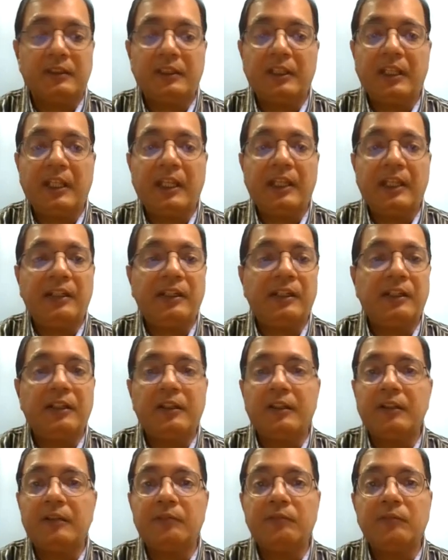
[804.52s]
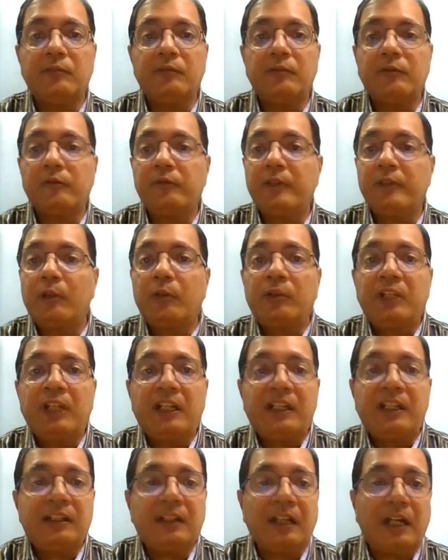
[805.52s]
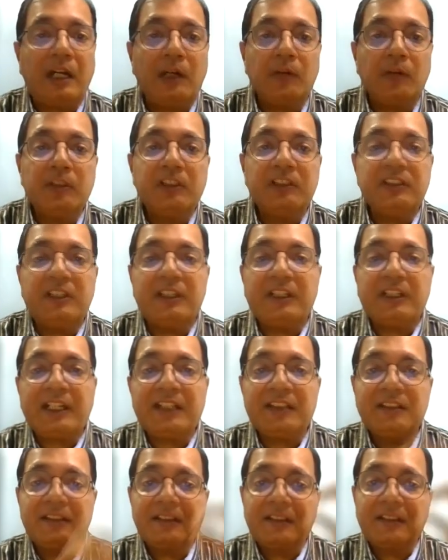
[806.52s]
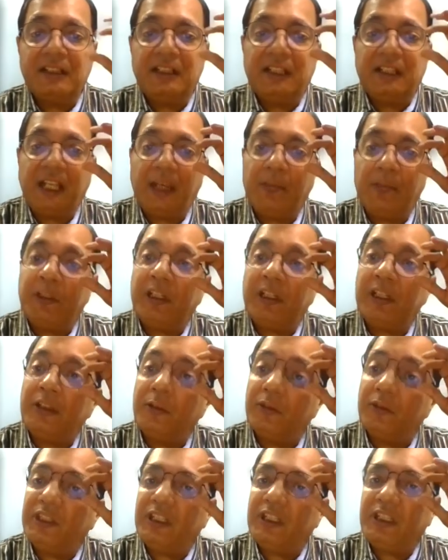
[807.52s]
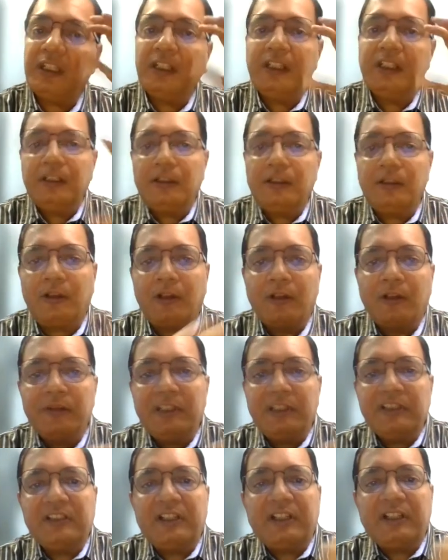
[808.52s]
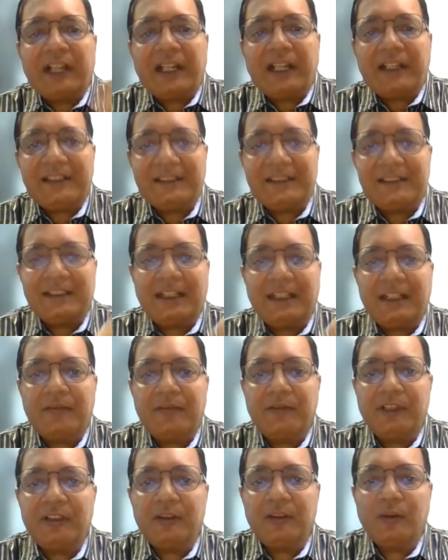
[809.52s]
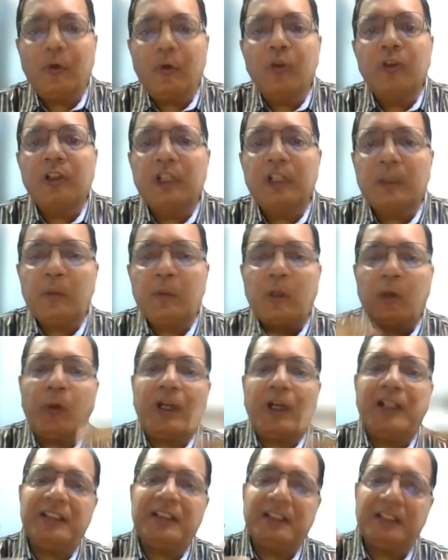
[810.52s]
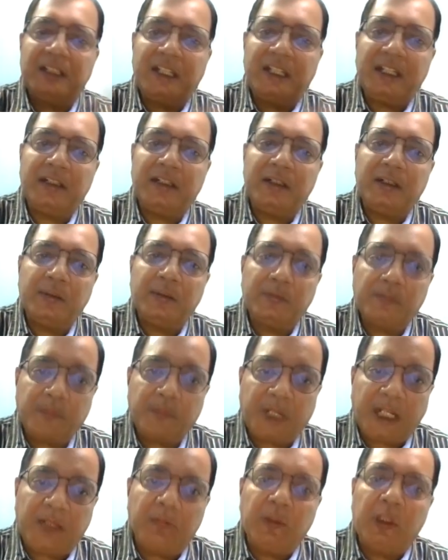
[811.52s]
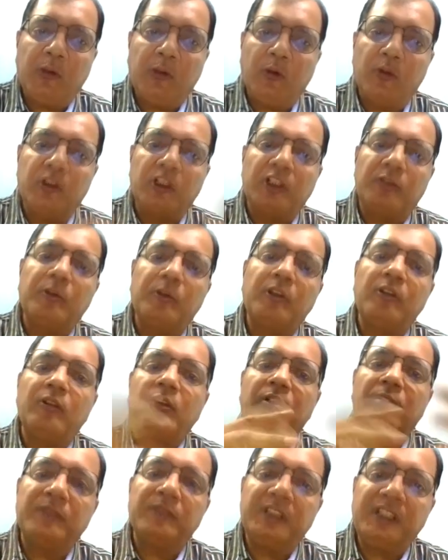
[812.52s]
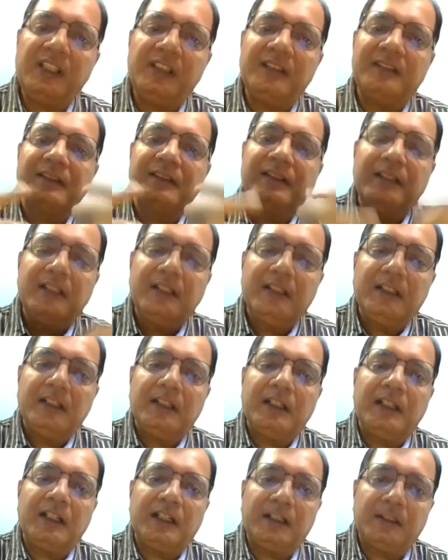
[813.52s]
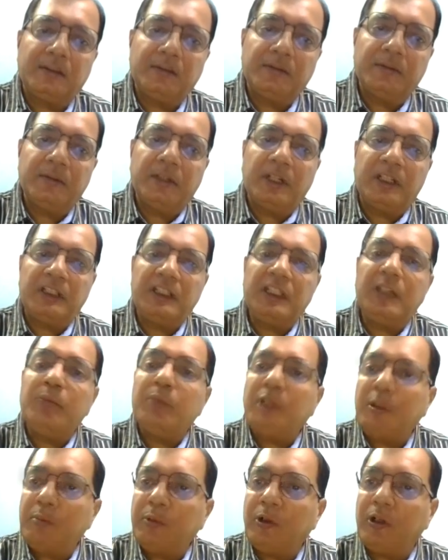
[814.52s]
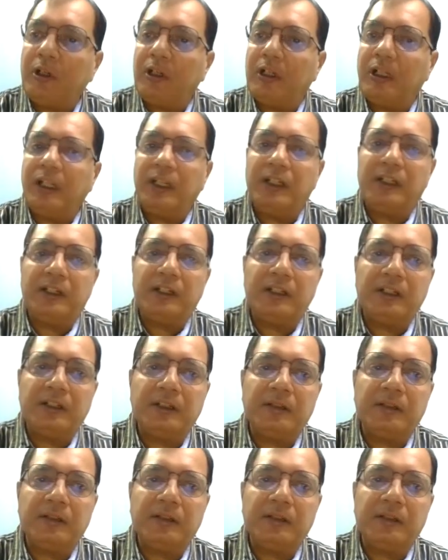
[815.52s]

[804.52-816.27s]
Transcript: And we looked at how these interactions really happen. And you see, a lot of these interactions are with owner number 1 and the primary owners, because a lot of these are key people, and